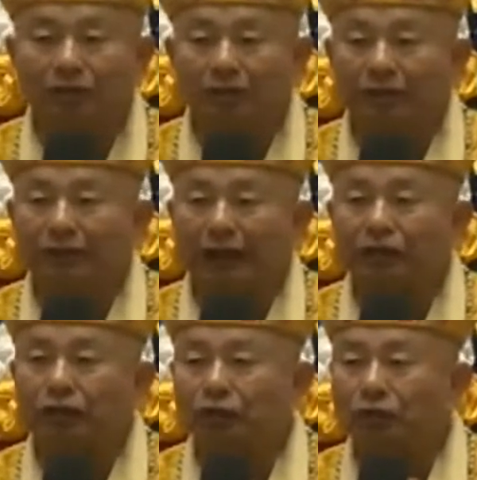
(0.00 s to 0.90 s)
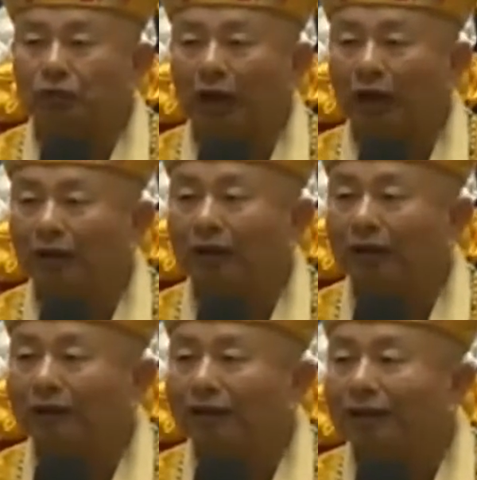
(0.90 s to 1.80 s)
And I wanted to
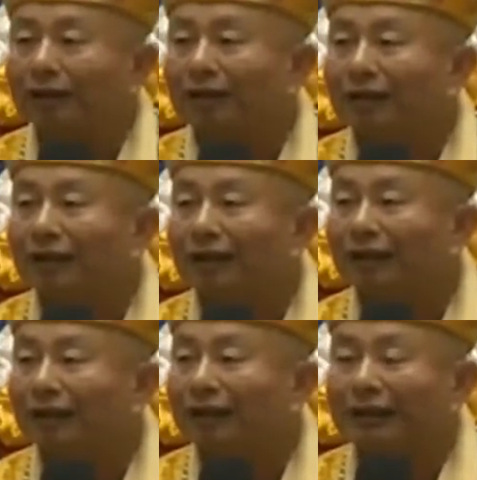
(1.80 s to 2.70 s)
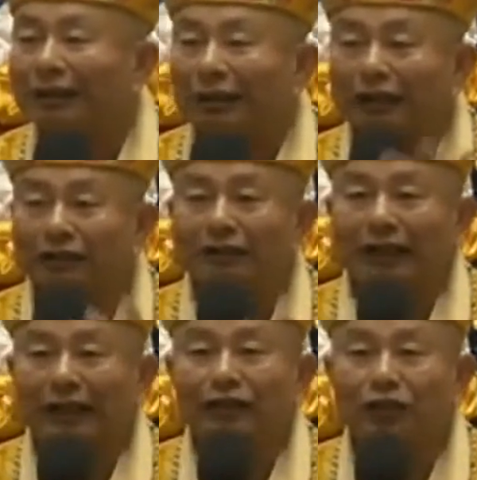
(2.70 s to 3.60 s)
continue, because I wanted to know
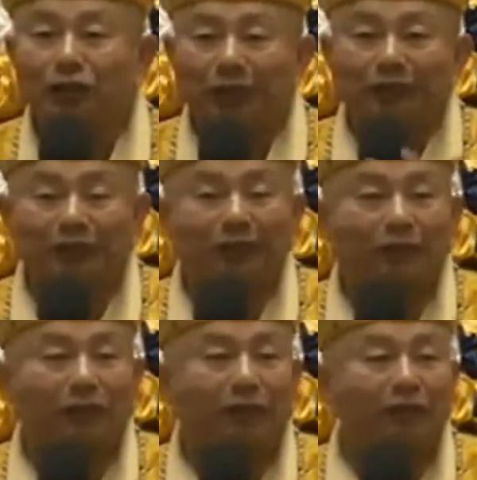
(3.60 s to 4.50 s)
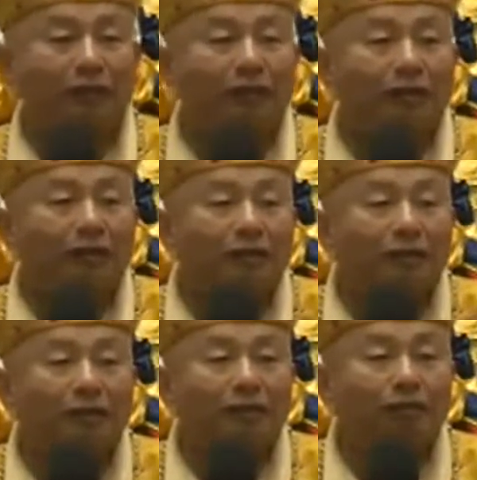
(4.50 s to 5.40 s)
whether he won or
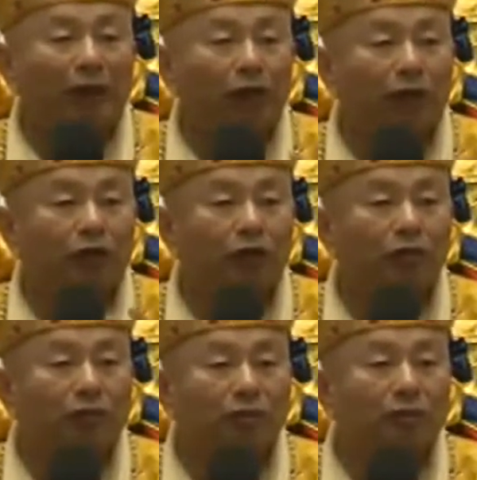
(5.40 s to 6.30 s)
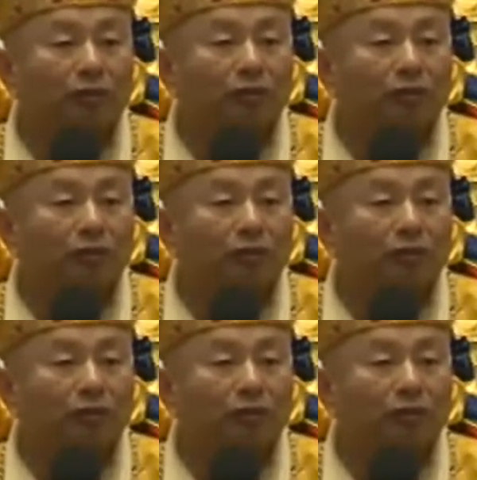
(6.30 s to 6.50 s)
lost.